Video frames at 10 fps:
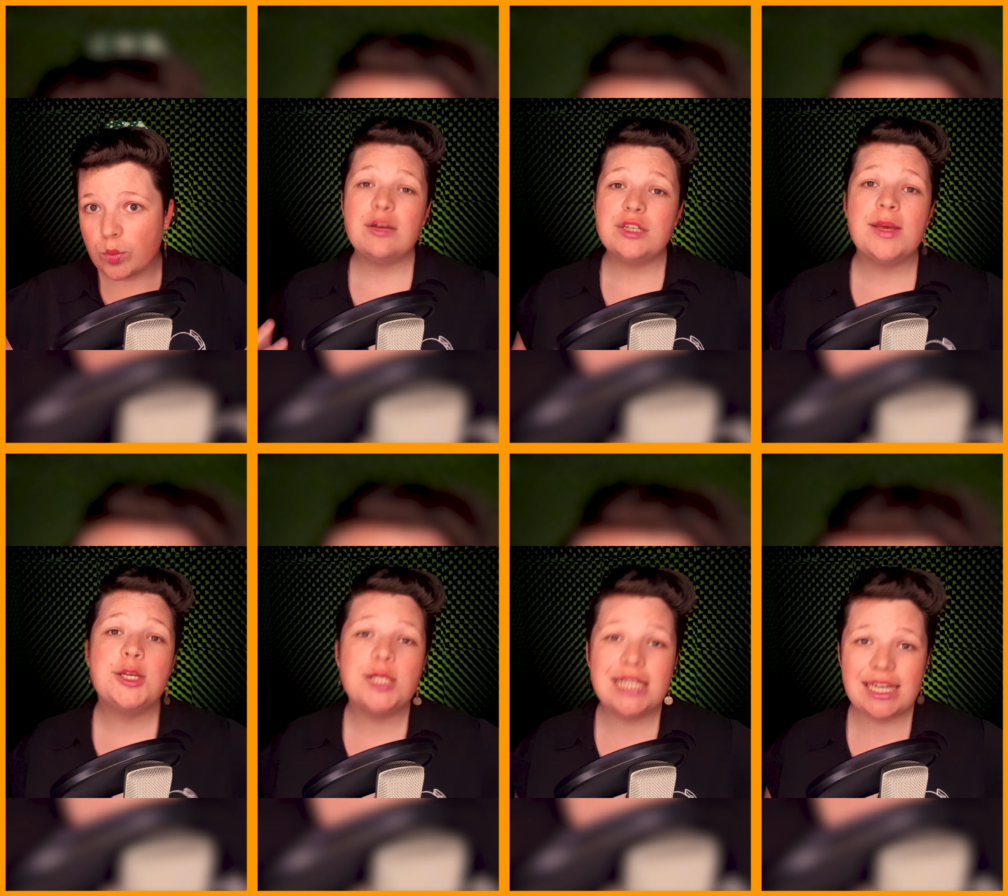Now,
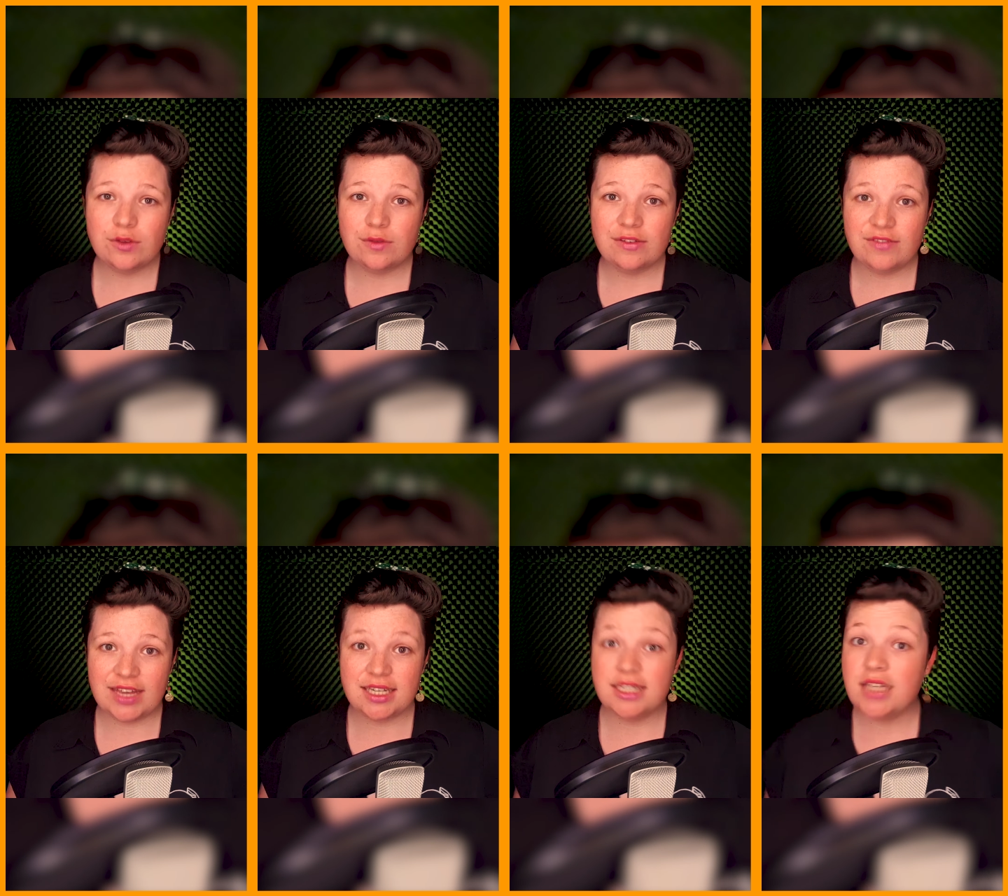especially if you've
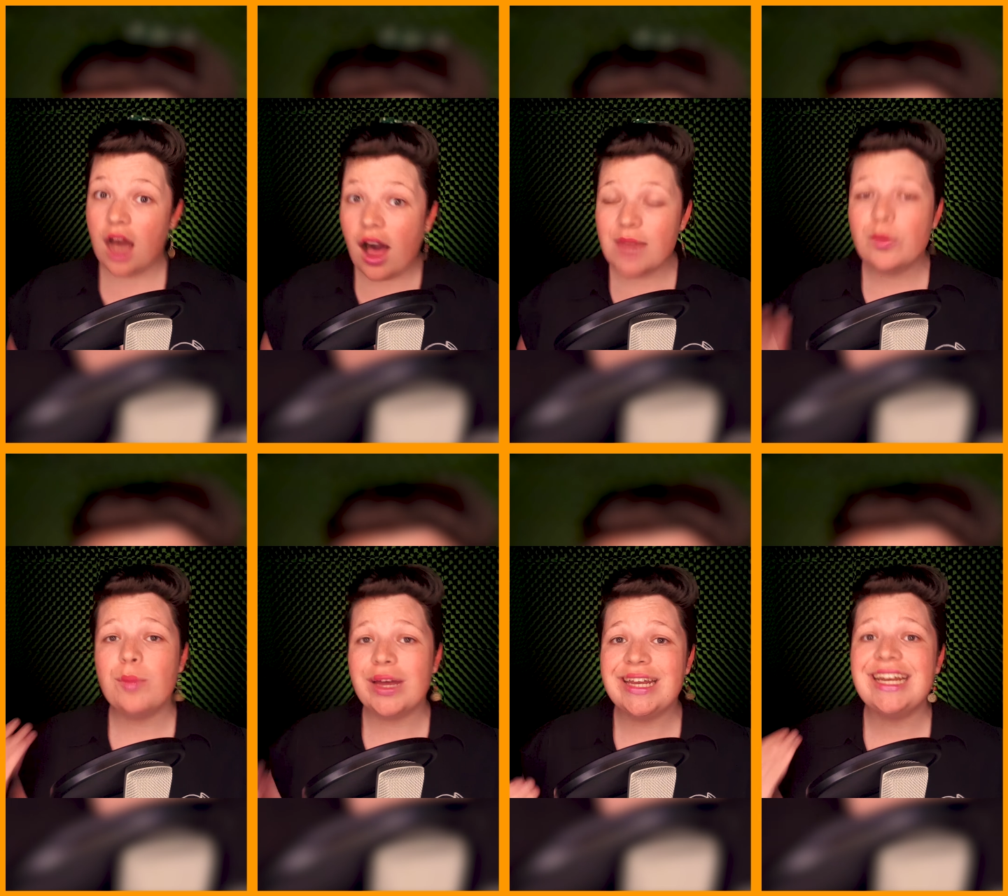invested time,
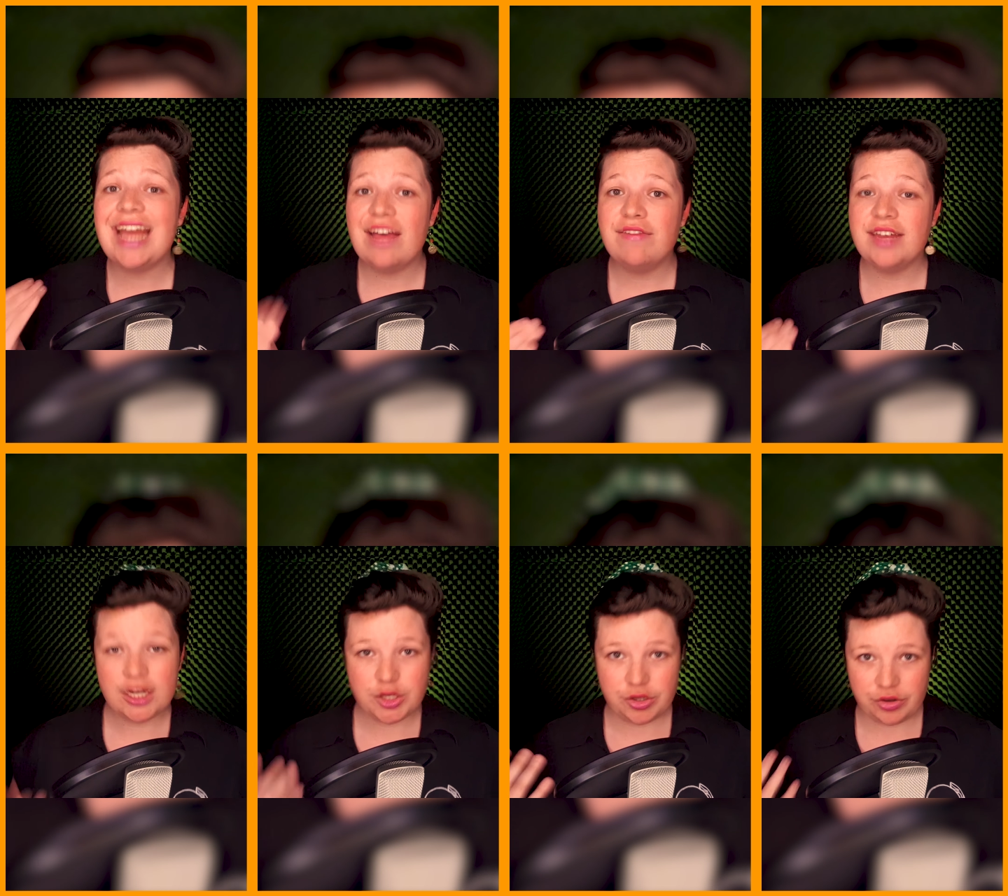money, and effort
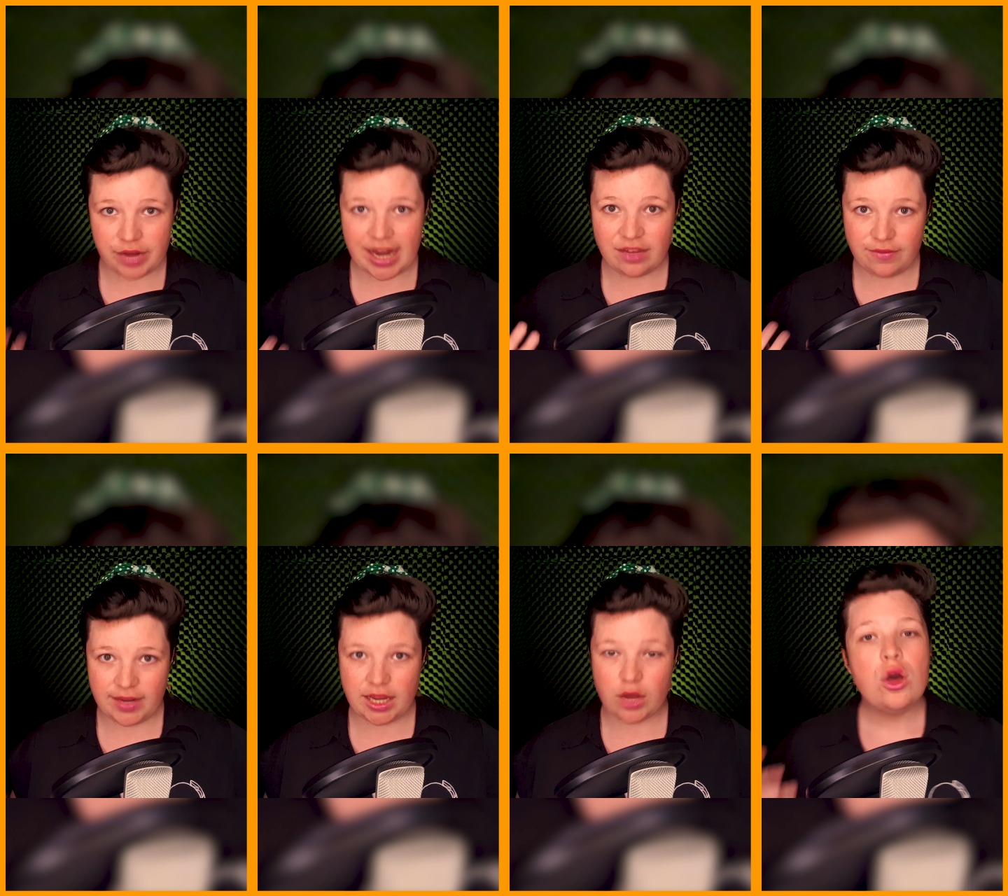into creating a
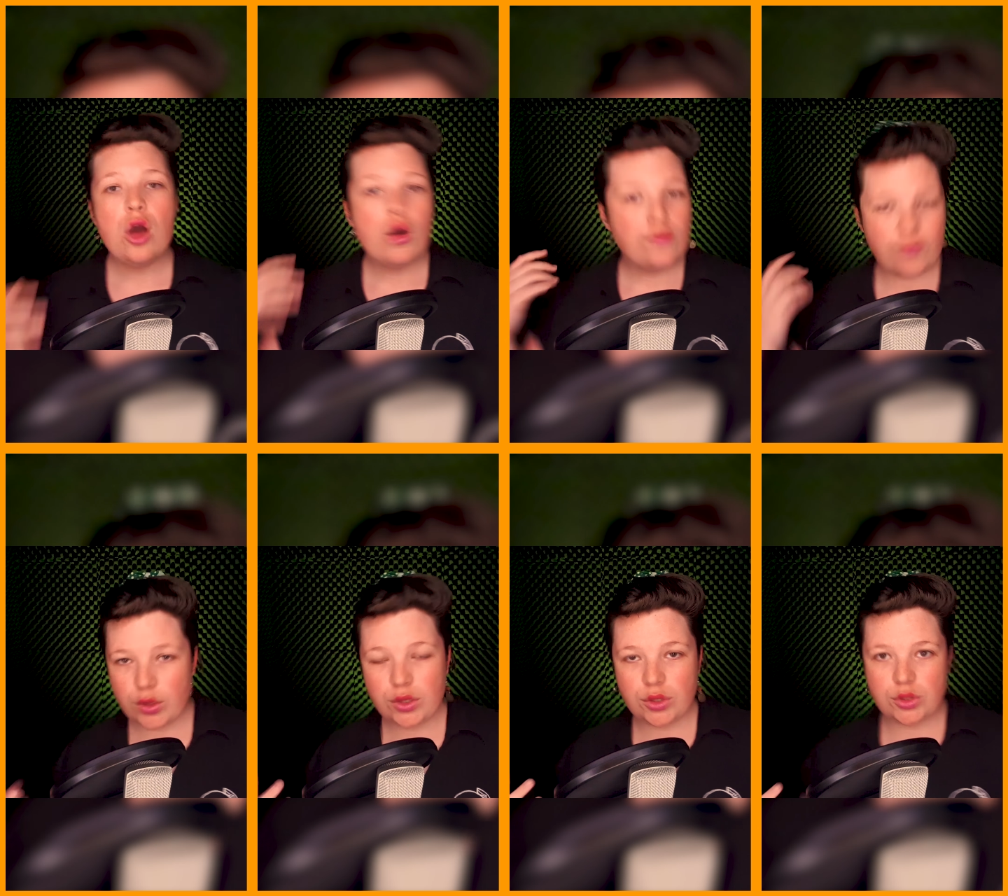video for
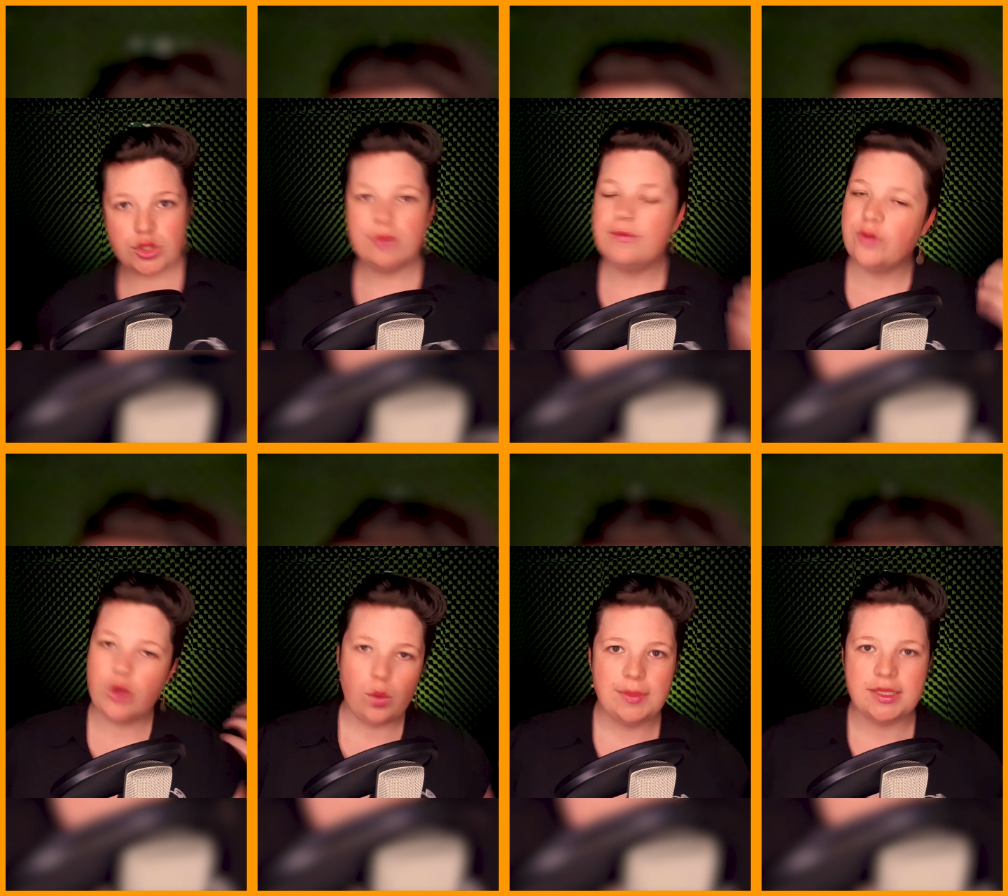your YouTube, for
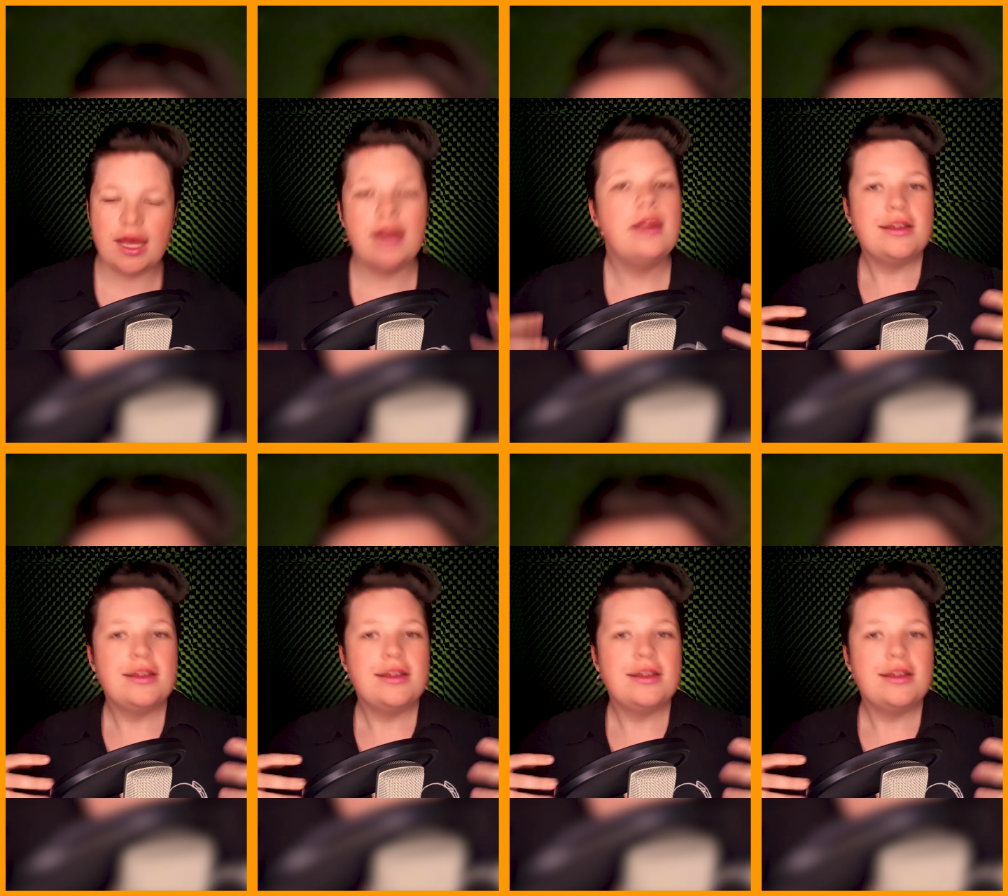your website,